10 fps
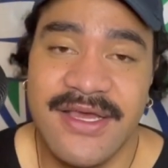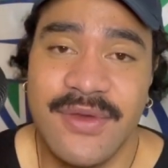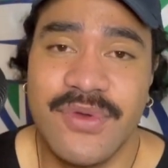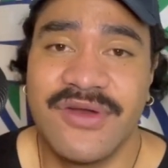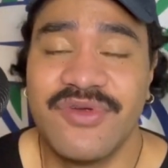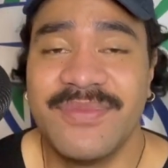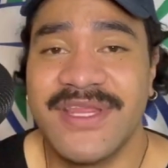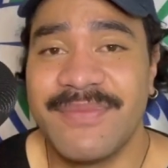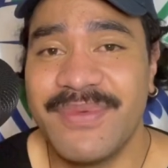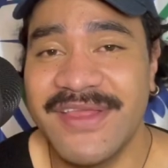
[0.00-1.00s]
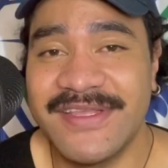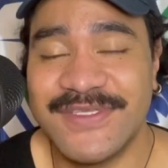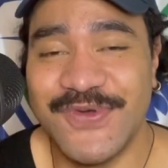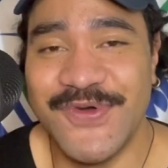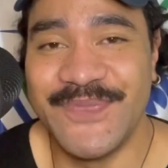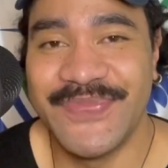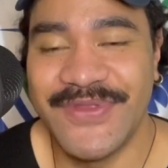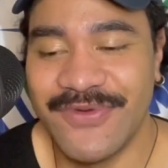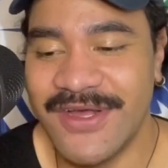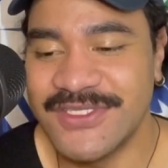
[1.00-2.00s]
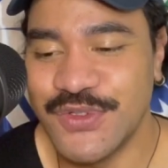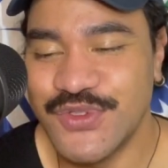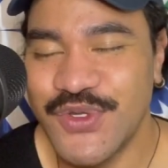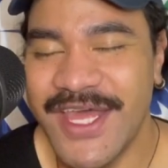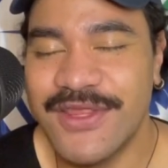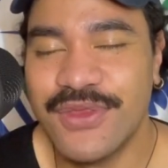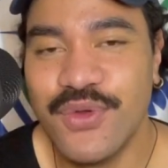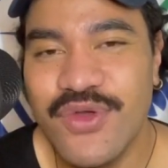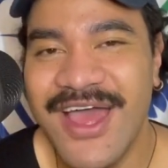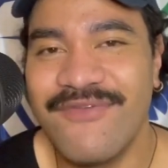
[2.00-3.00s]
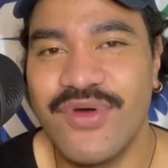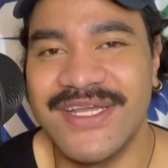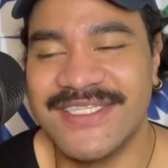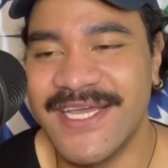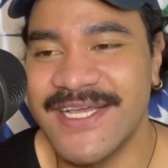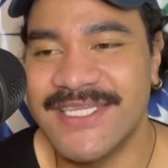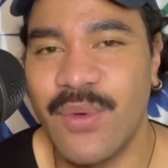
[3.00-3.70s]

we got to remember they beat the Storm, right? So they do have what it takes.